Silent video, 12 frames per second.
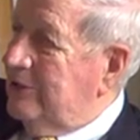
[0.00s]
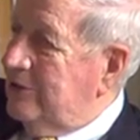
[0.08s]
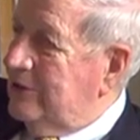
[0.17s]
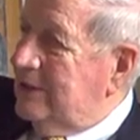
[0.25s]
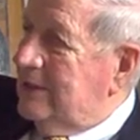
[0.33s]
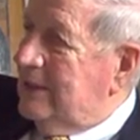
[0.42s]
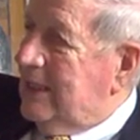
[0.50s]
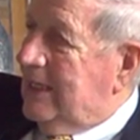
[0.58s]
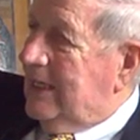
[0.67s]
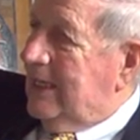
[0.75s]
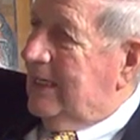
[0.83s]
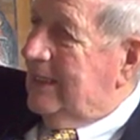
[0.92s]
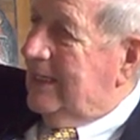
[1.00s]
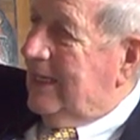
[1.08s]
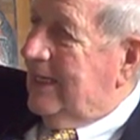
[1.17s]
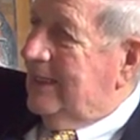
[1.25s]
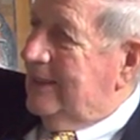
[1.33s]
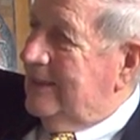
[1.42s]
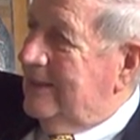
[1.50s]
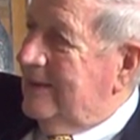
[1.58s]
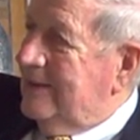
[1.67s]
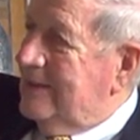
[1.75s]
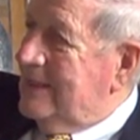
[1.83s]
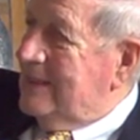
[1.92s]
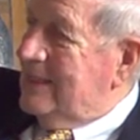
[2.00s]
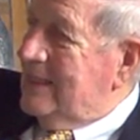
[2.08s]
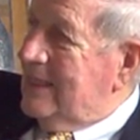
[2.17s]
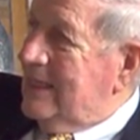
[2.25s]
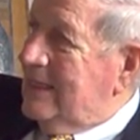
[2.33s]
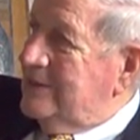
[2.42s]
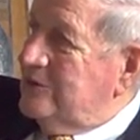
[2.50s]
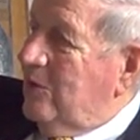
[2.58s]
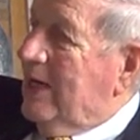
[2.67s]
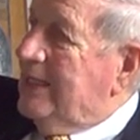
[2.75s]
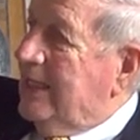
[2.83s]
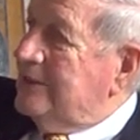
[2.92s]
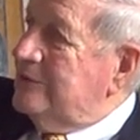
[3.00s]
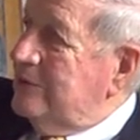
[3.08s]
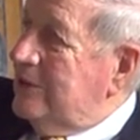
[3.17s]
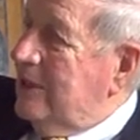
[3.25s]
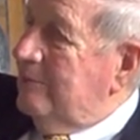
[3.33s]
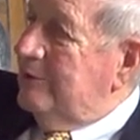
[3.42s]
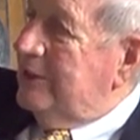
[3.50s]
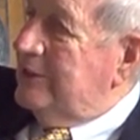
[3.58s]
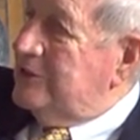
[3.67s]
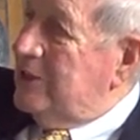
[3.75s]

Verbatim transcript: good, and I, I uh, so I got to accompany